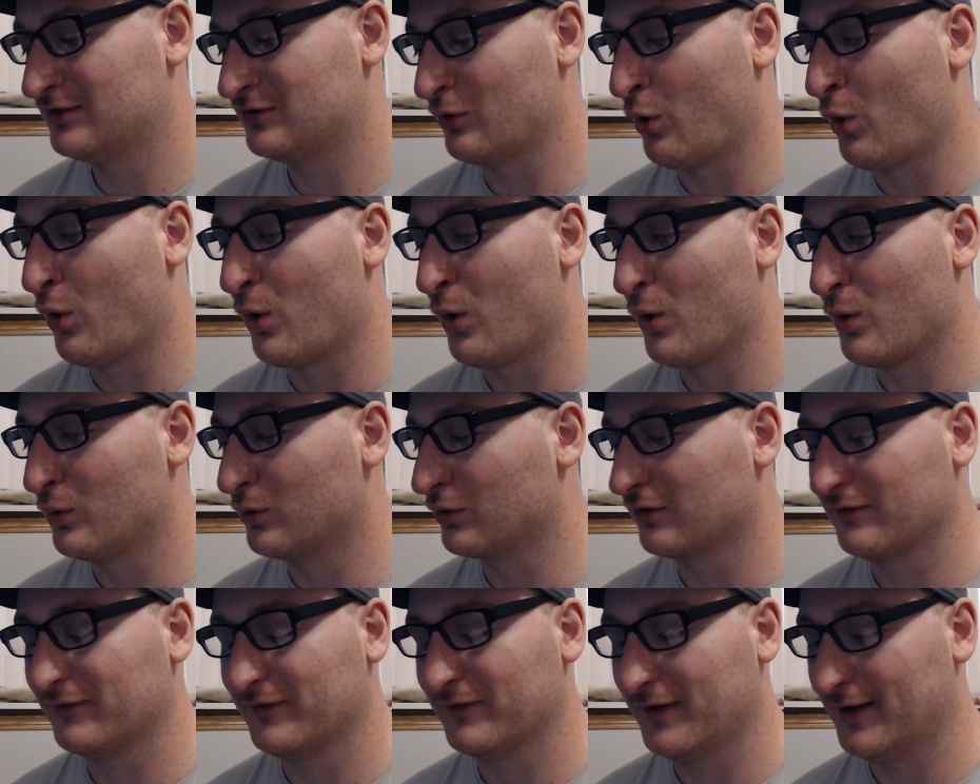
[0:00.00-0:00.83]

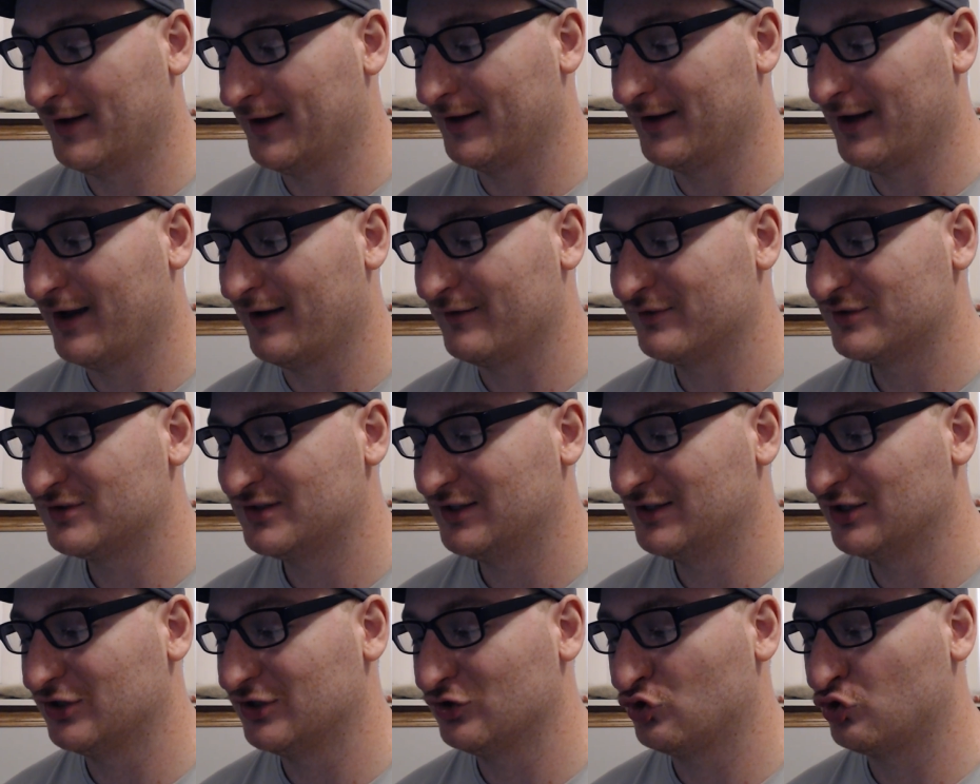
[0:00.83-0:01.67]
horrifying. I've
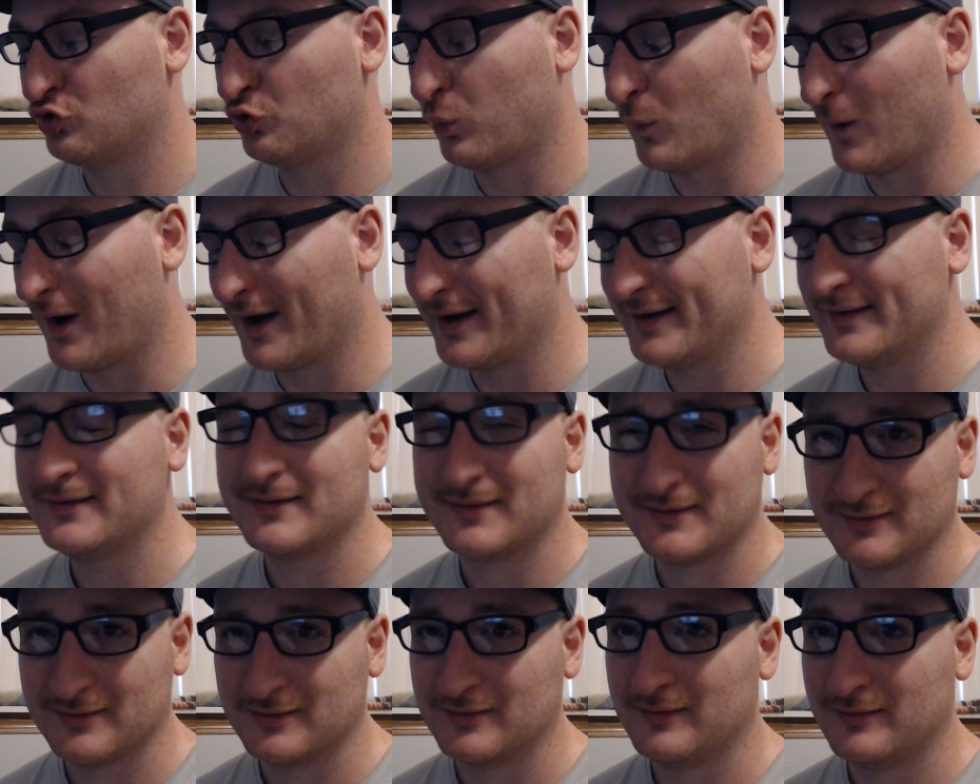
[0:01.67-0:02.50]
seen it
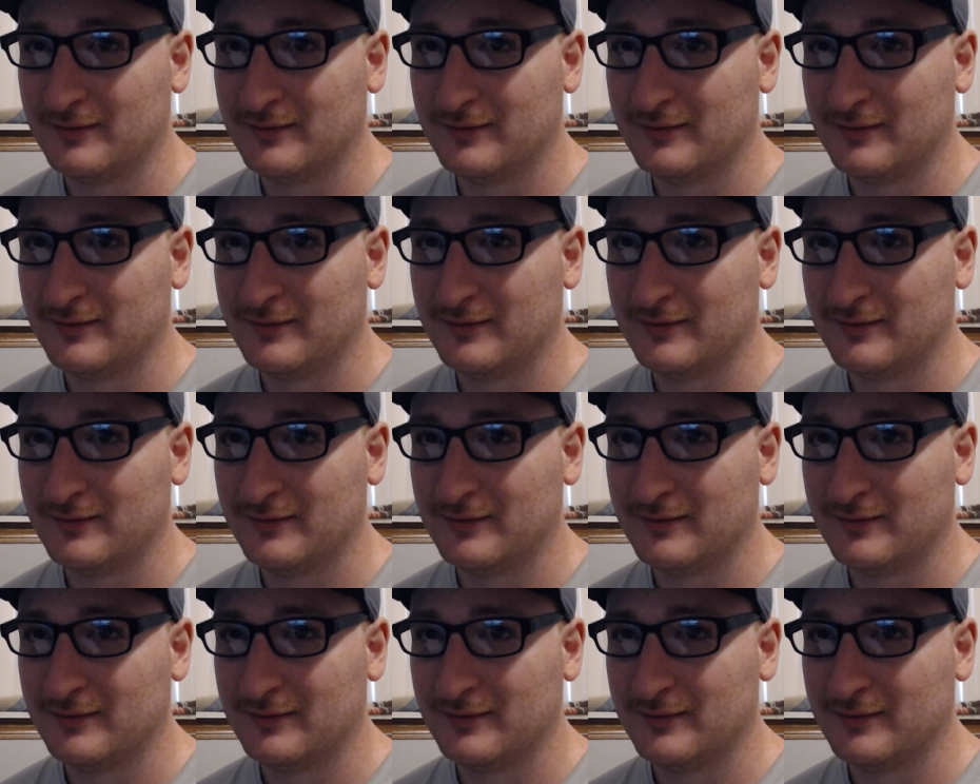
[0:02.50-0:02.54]
twice.